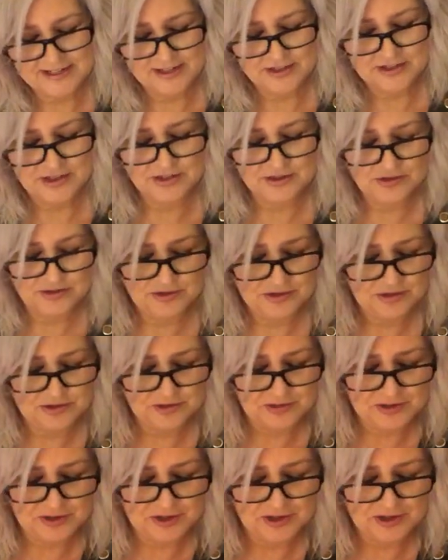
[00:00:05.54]
to do
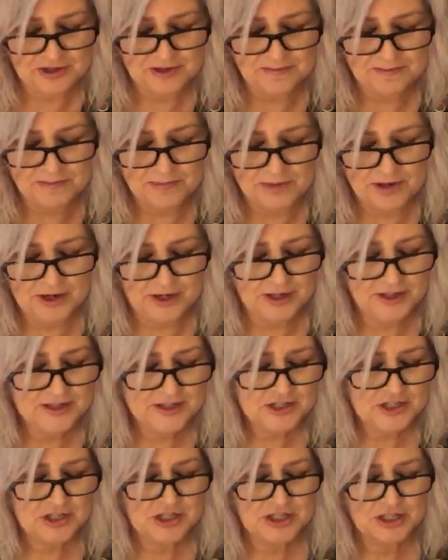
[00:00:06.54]
your
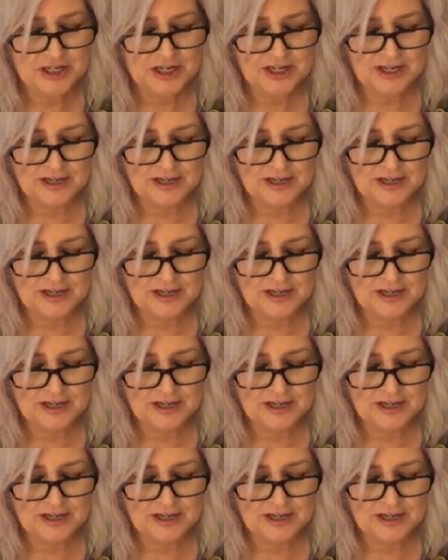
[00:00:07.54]
March